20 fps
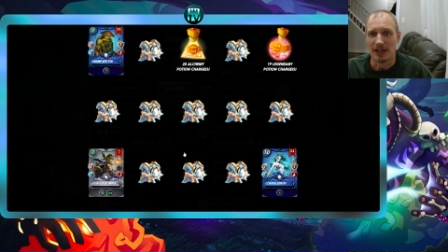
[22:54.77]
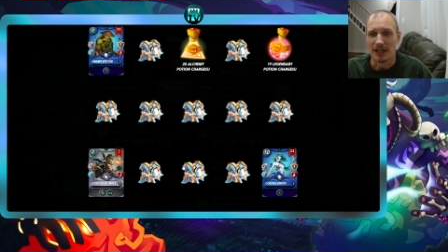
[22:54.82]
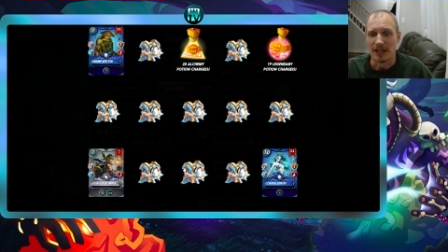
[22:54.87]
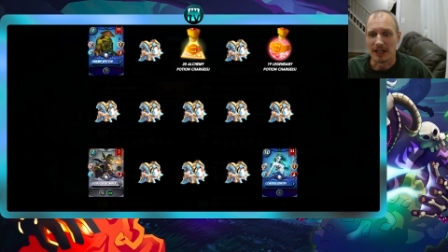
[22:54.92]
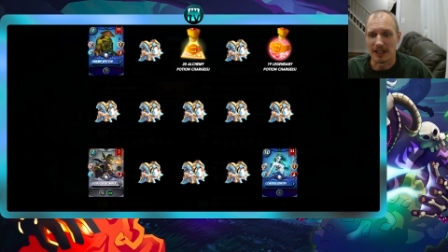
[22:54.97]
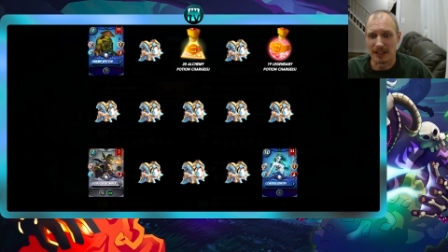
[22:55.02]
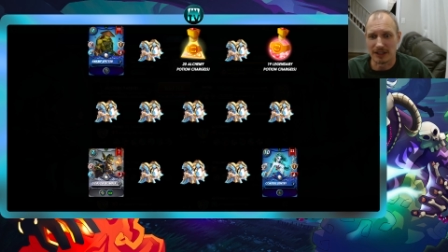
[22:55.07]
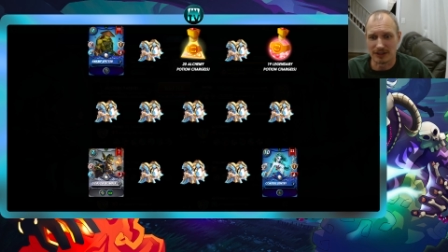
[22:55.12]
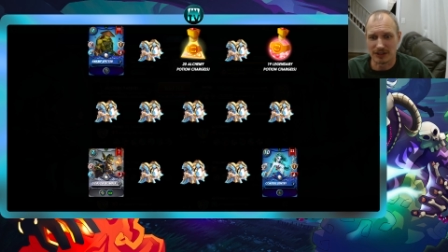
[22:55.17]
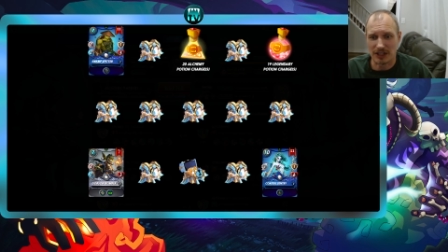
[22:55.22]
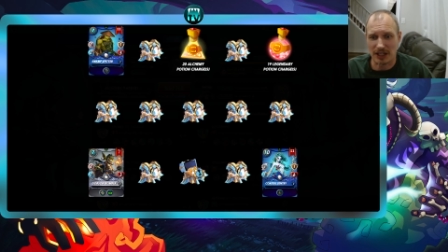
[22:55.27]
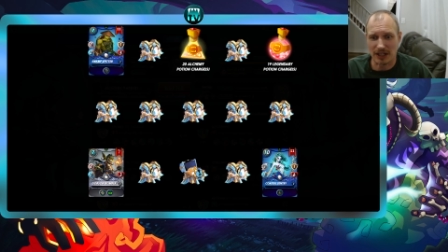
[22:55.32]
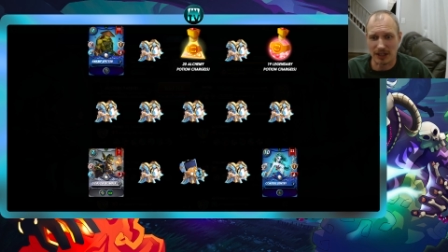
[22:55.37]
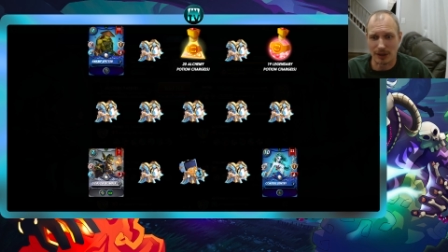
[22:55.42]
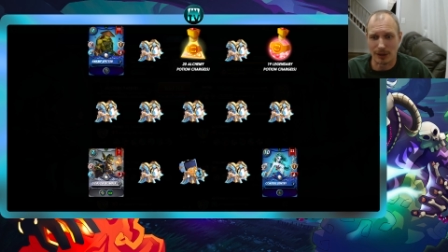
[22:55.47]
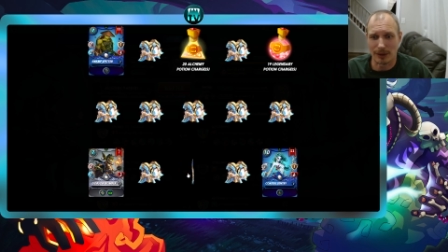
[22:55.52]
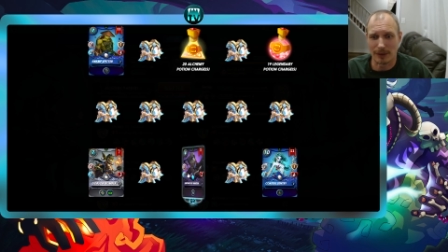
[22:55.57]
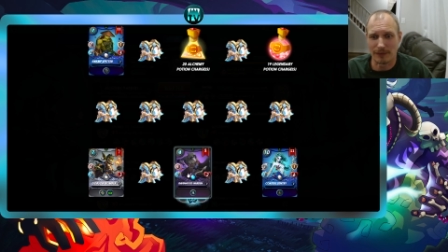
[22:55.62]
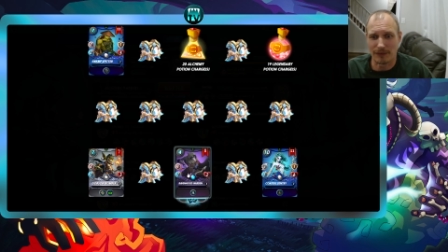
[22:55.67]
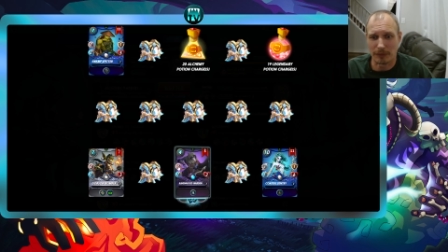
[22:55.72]
it is getting
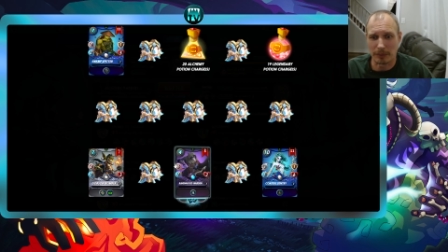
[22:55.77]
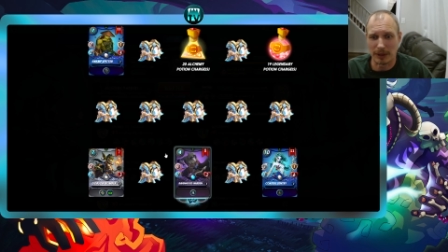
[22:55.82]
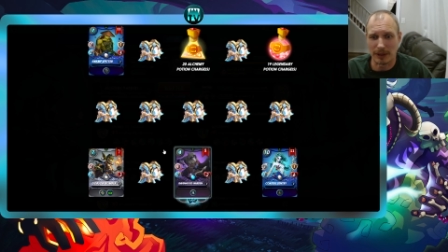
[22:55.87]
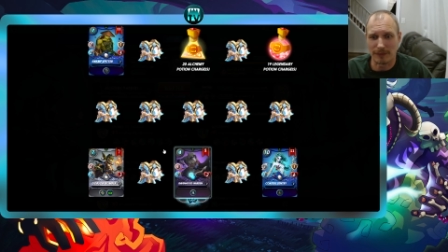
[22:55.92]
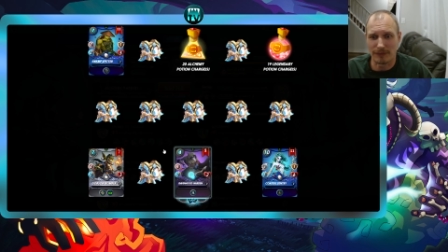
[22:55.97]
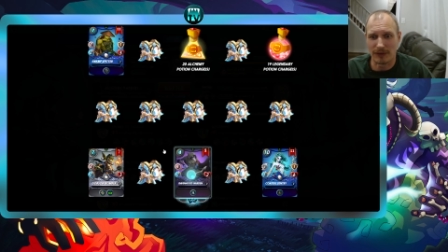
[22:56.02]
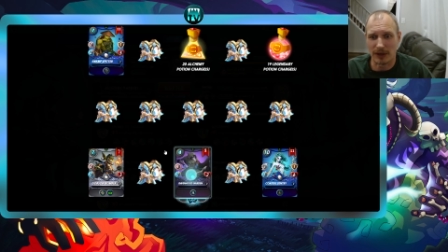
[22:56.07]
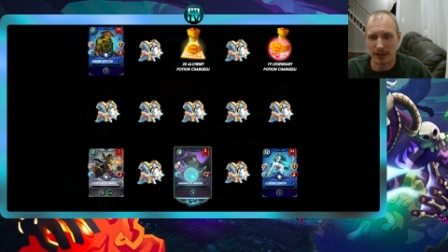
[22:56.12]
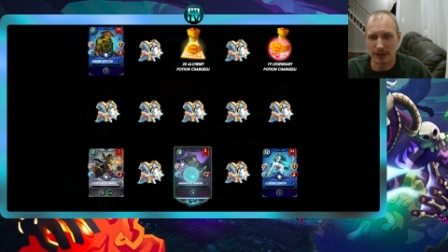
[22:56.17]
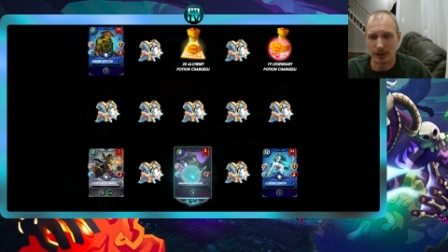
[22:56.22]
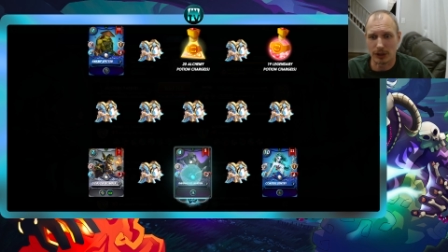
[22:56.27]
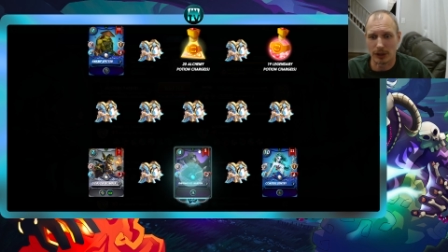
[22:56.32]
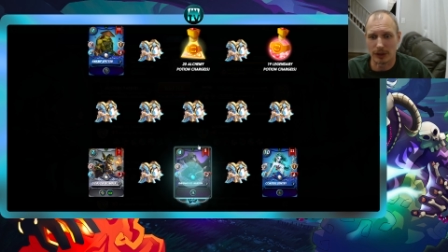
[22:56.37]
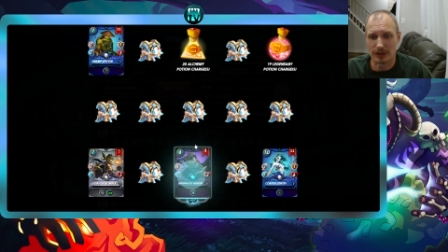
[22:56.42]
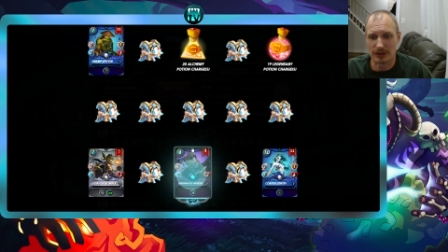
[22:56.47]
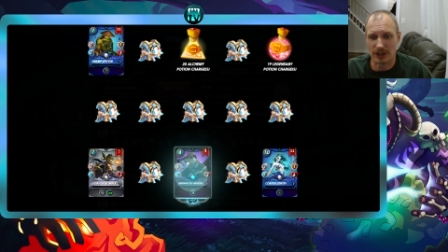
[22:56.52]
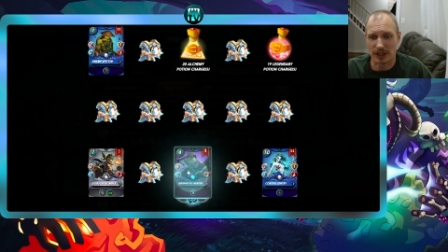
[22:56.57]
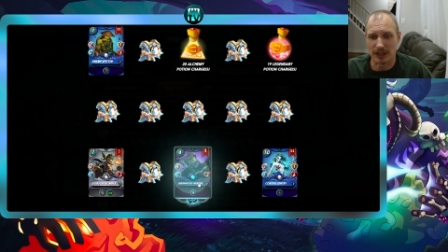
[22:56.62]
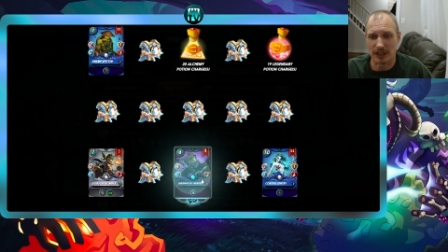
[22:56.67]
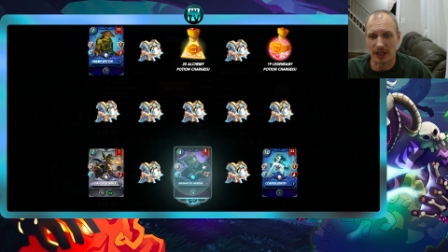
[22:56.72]
hard for me to find
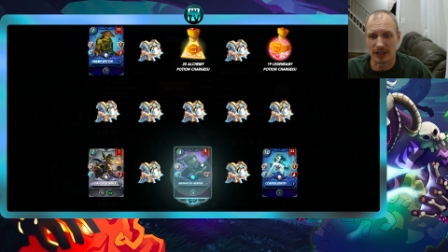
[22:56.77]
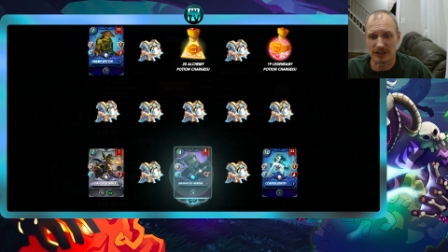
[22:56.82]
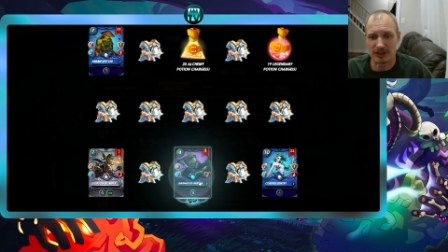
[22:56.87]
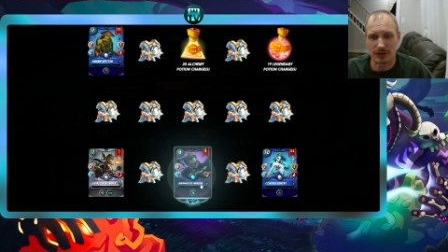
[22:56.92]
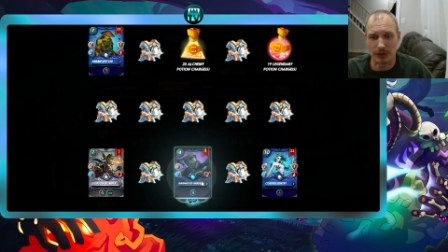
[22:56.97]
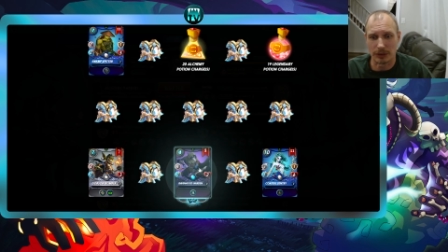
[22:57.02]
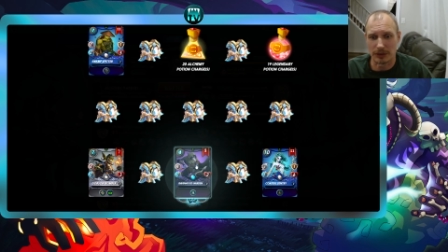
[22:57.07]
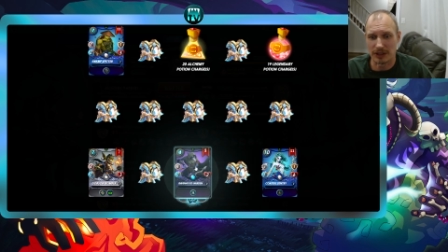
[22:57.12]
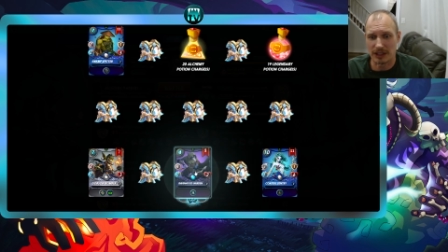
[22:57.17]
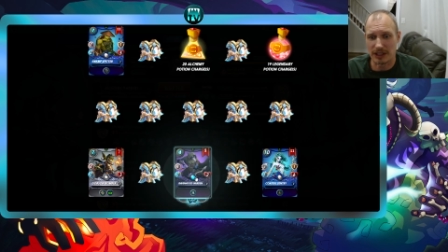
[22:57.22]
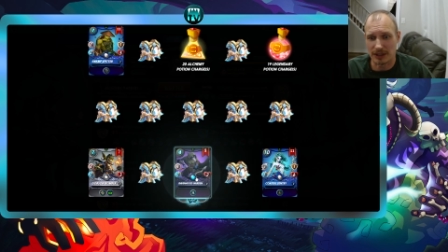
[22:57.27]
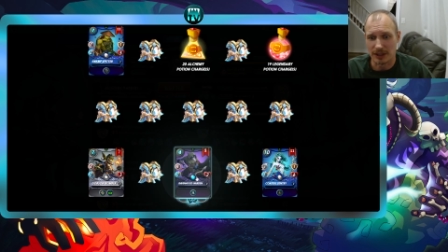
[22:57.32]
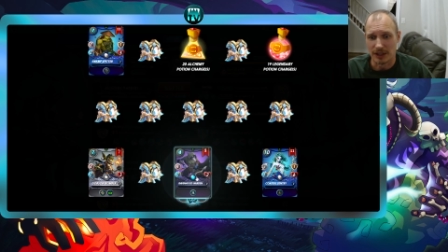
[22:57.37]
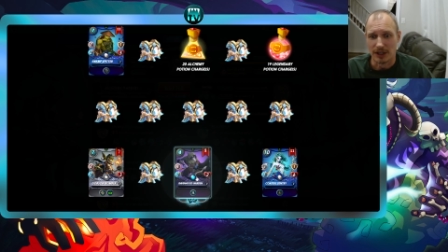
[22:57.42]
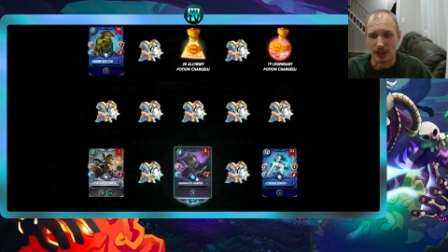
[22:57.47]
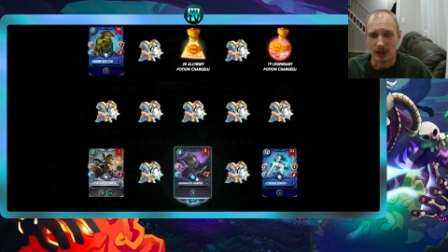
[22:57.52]
cards I, I still need.